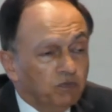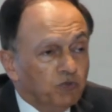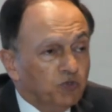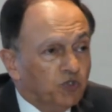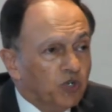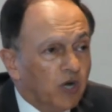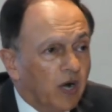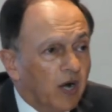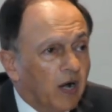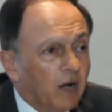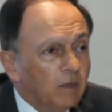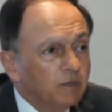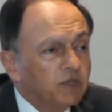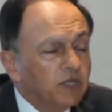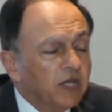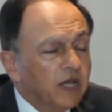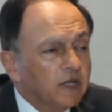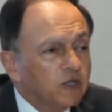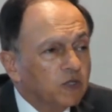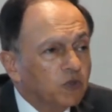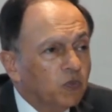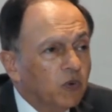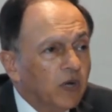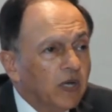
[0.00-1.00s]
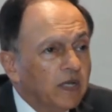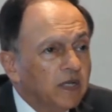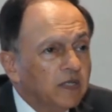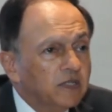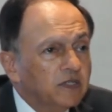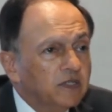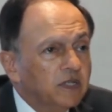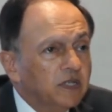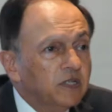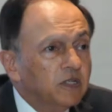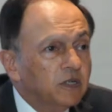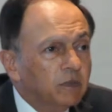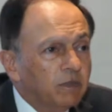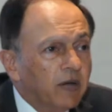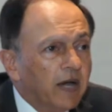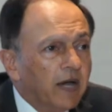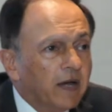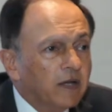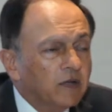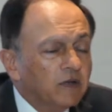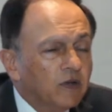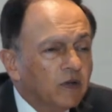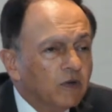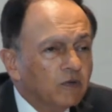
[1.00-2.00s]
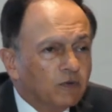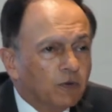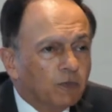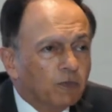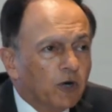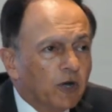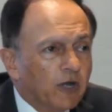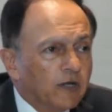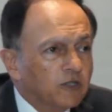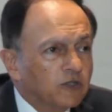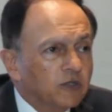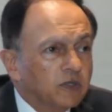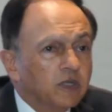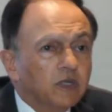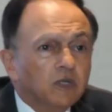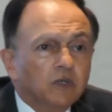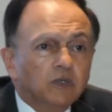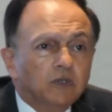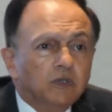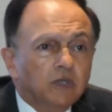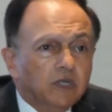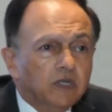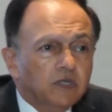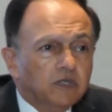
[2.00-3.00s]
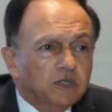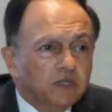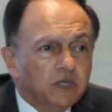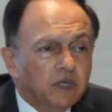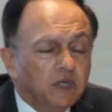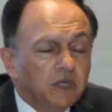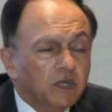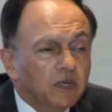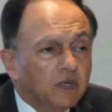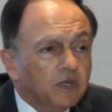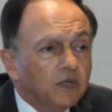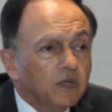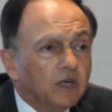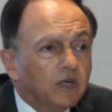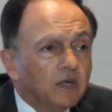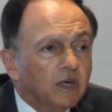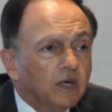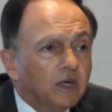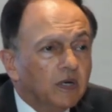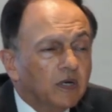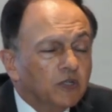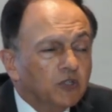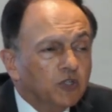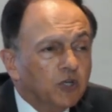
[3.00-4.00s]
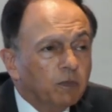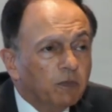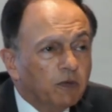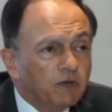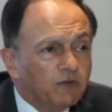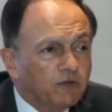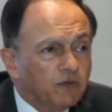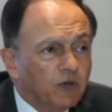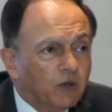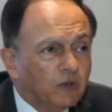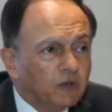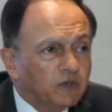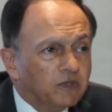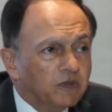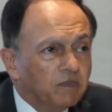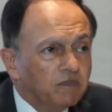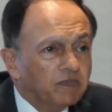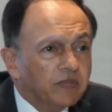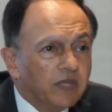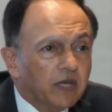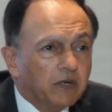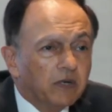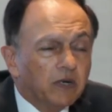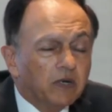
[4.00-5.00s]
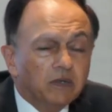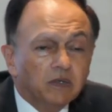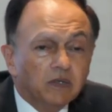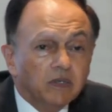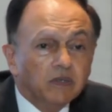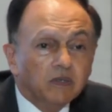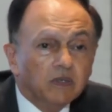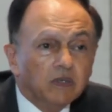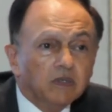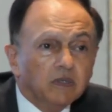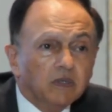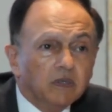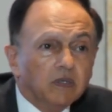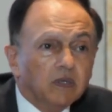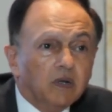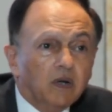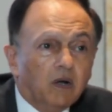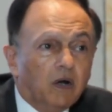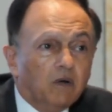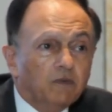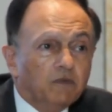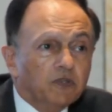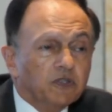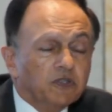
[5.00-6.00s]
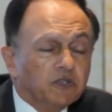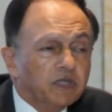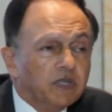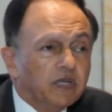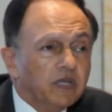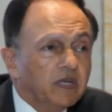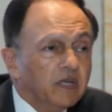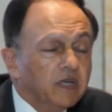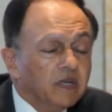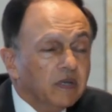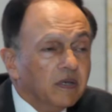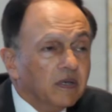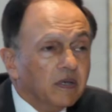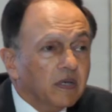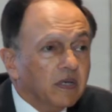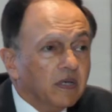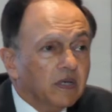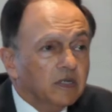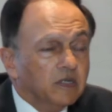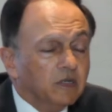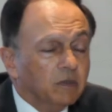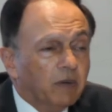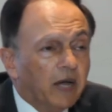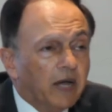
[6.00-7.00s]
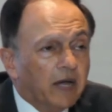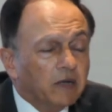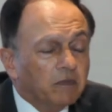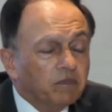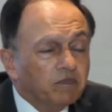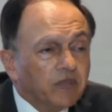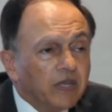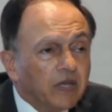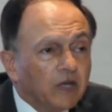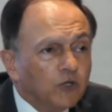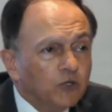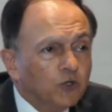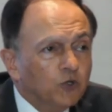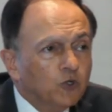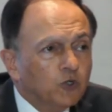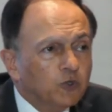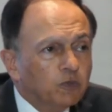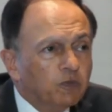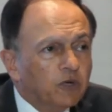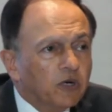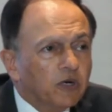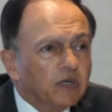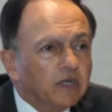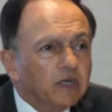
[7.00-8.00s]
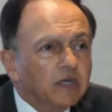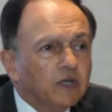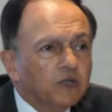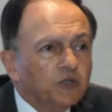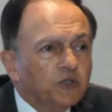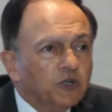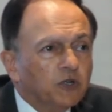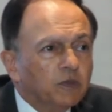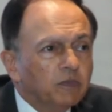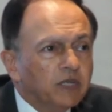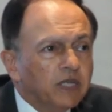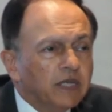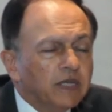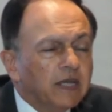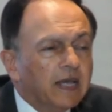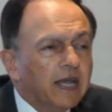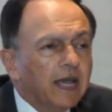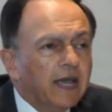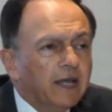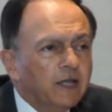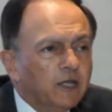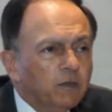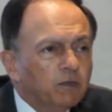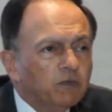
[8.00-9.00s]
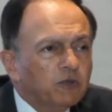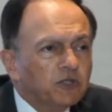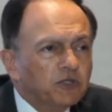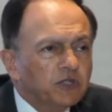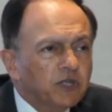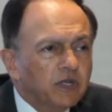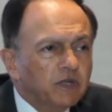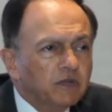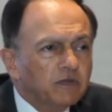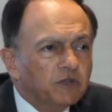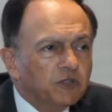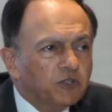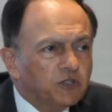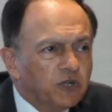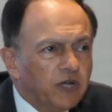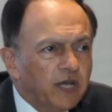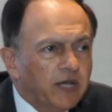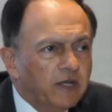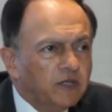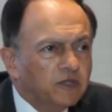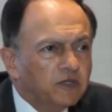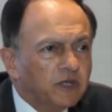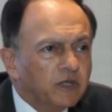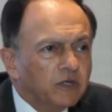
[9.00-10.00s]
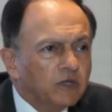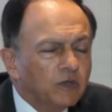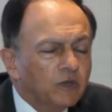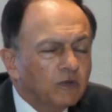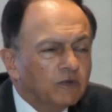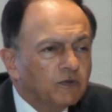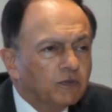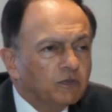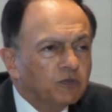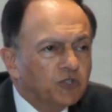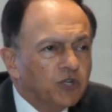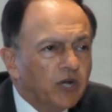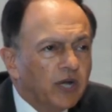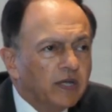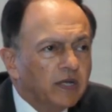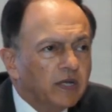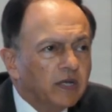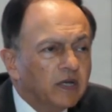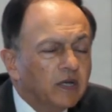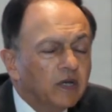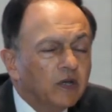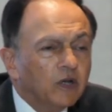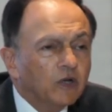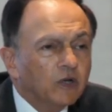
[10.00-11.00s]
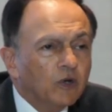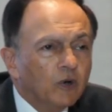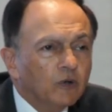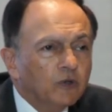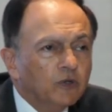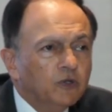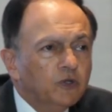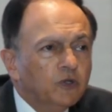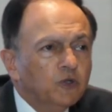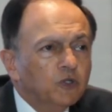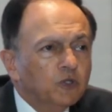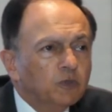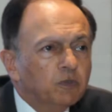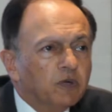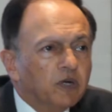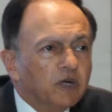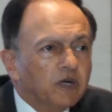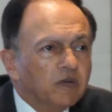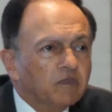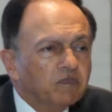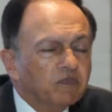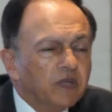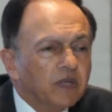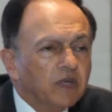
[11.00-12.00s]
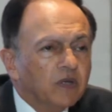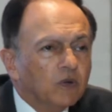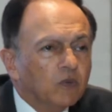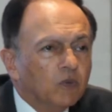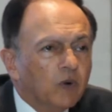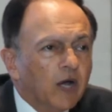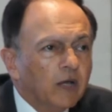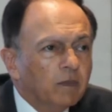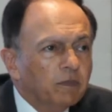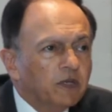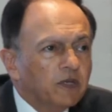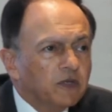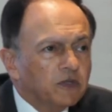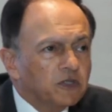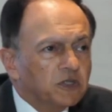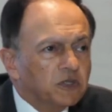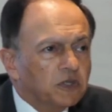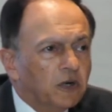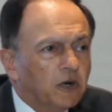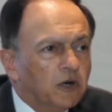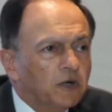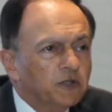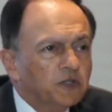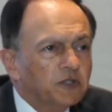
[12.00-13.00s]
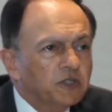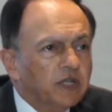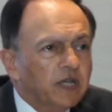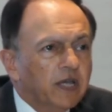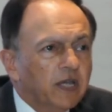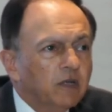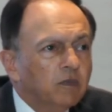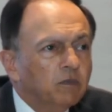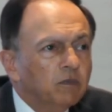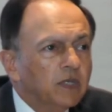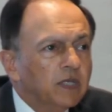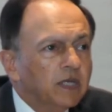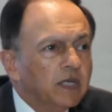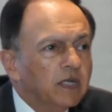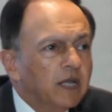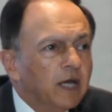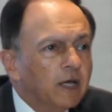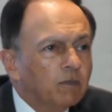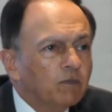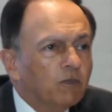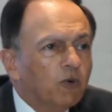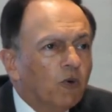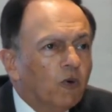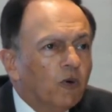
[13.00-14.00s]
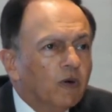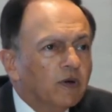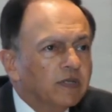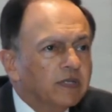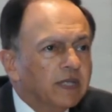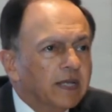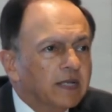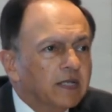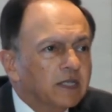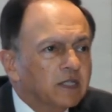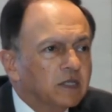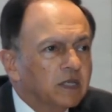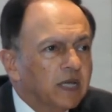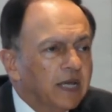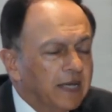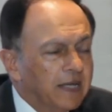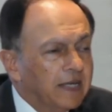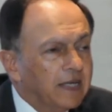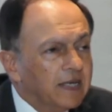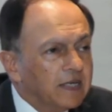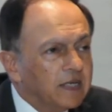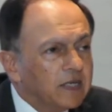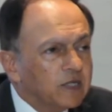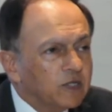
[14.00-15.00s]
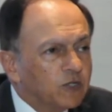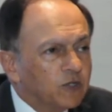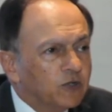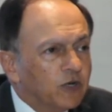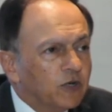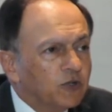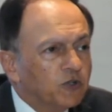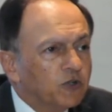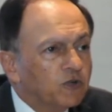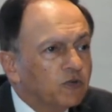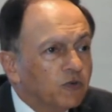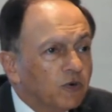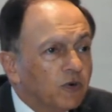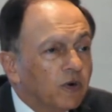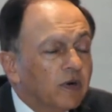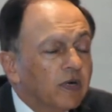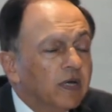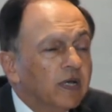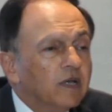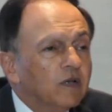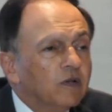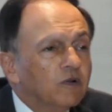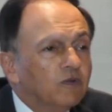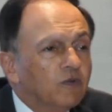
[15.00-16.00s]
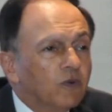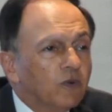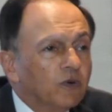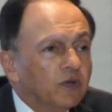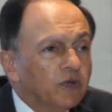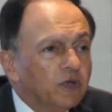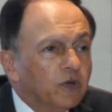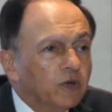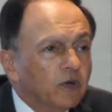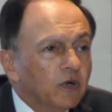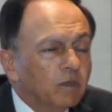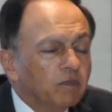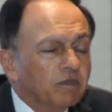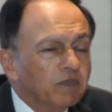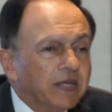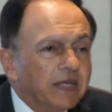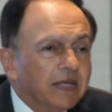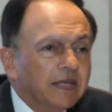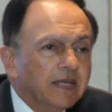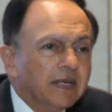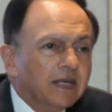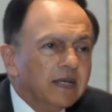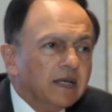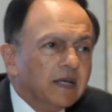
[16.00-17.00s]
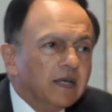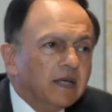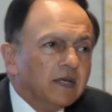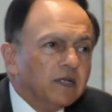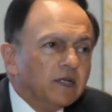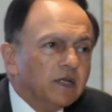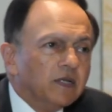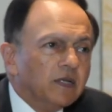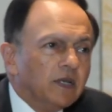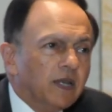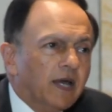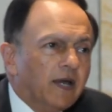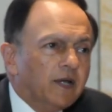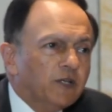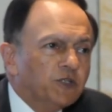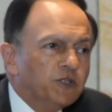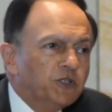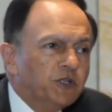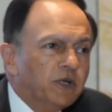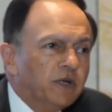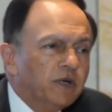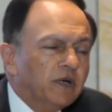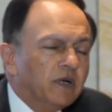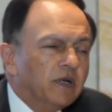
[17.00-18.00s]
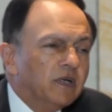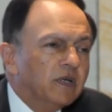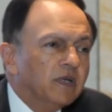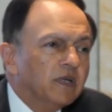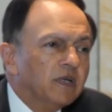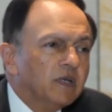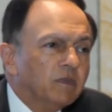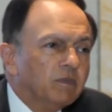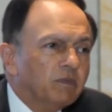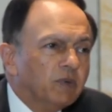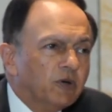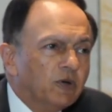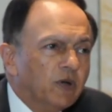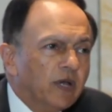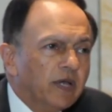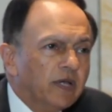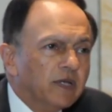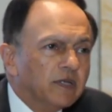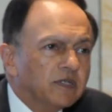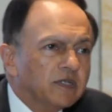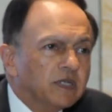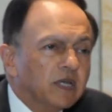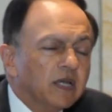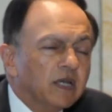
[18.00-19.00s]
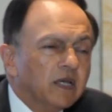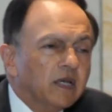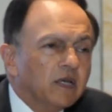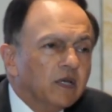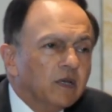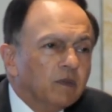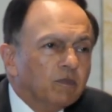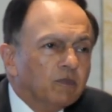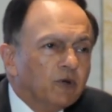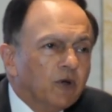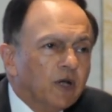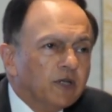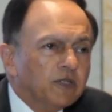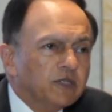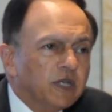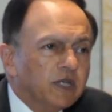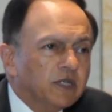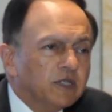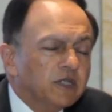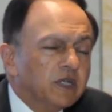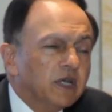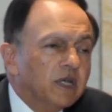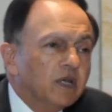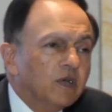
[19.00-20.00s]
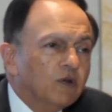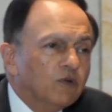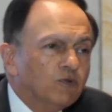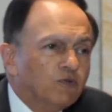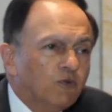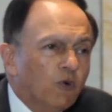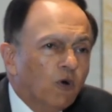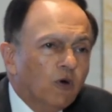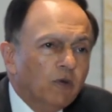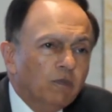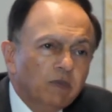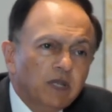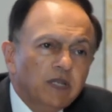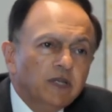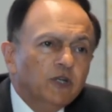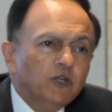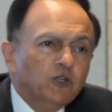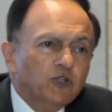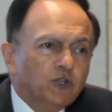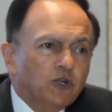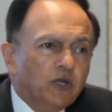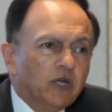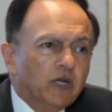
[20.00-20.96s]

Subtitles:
jobs as well as the demand for products that increase the shipping flows that are obviously in demand. Duisburg in Germany, 80% of the trains that go from China go to Duisburg. Why? Because it's the largest inland port that is structured for Europe. Last year, Piraeus processed 4 million